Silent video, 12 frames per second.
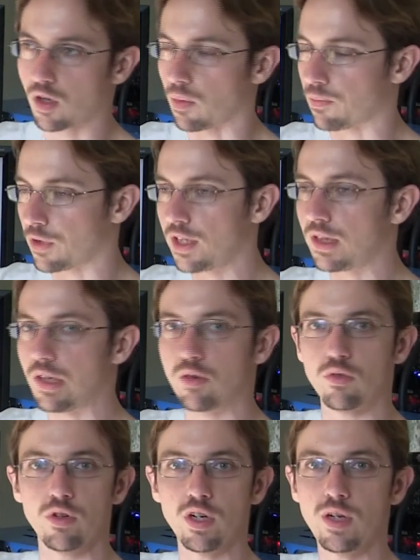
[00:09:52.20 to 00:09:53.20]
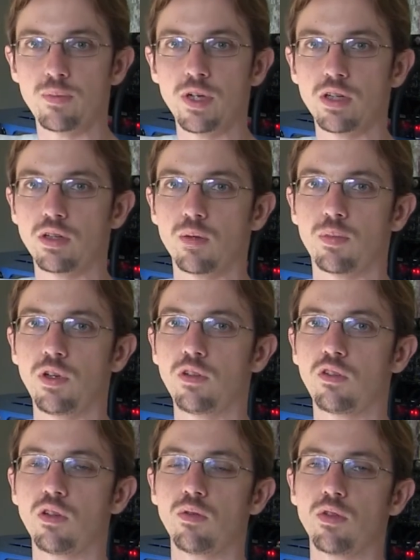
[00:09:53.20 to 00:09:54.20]
completely rebuilding a
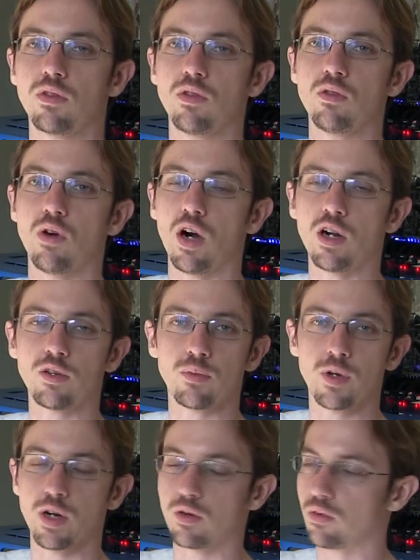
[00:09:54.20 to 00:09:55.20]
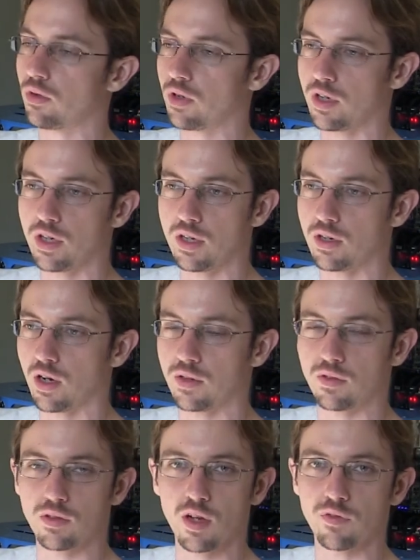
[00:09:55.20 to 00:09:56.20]
PC with new hardware, really
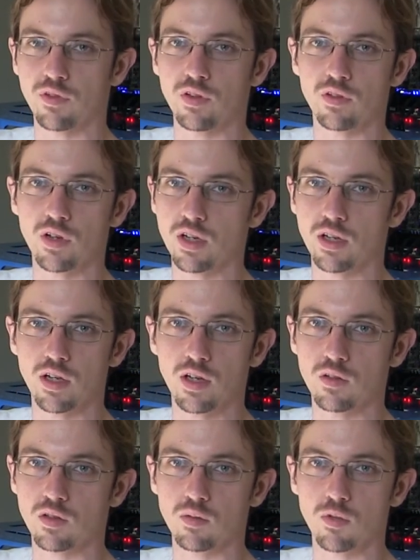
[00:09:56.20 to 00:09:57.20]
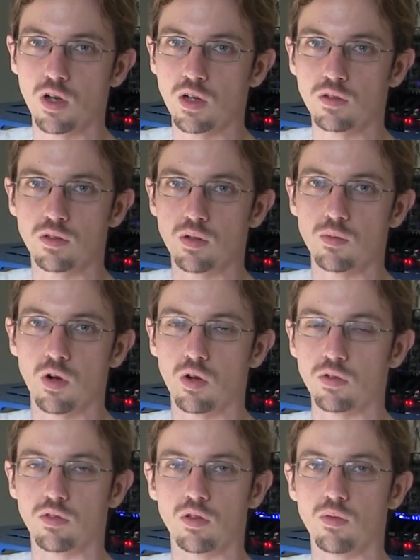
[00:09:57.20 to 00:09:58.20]
nice stuff inside. I guess some custom,
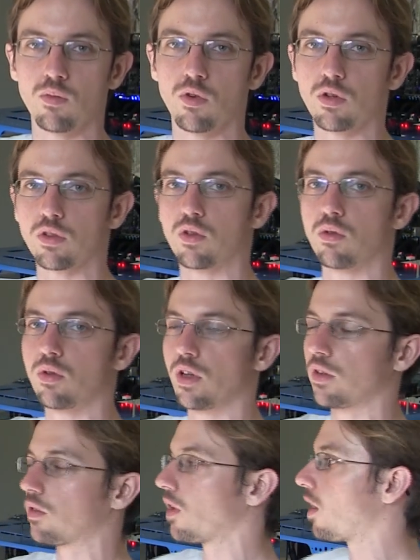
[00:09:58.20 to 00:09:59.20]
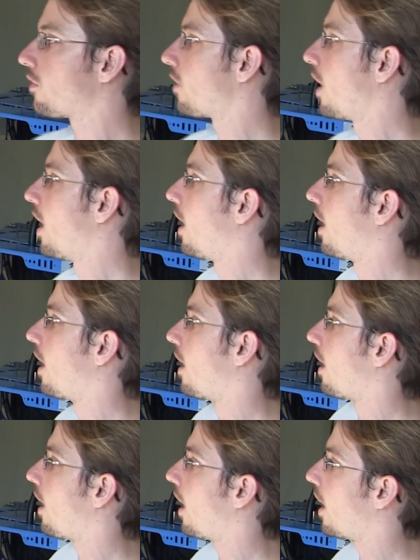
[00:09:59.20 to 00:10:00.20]
awesome water cooling stuff.
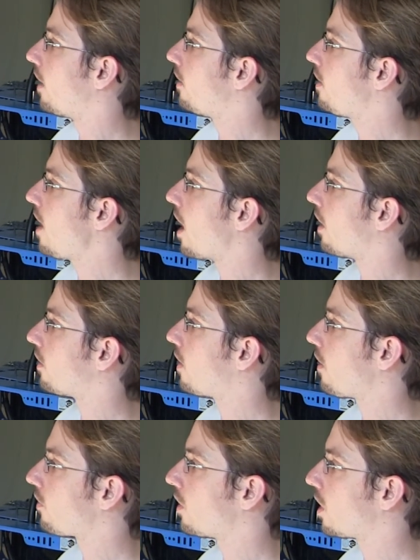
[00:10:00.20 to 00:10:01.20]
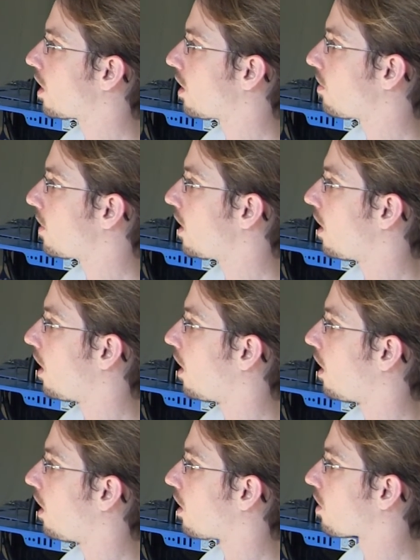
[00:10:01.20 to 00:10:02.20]
And yeah, definitely gonna be
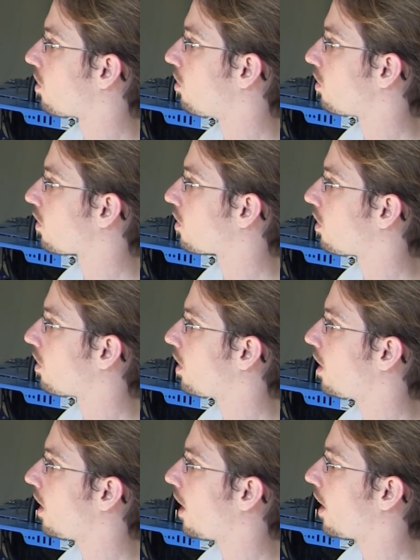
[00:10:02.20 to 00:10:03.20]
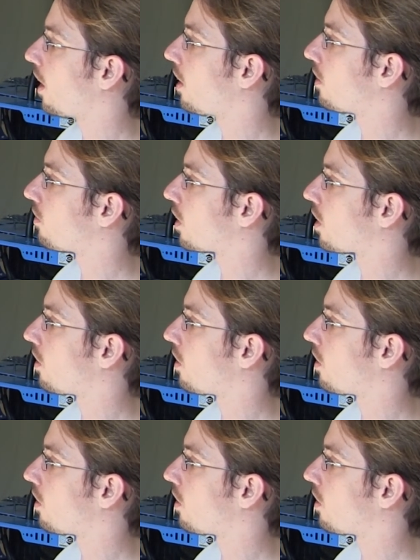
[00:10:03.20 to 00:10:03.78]
a cool story, and we're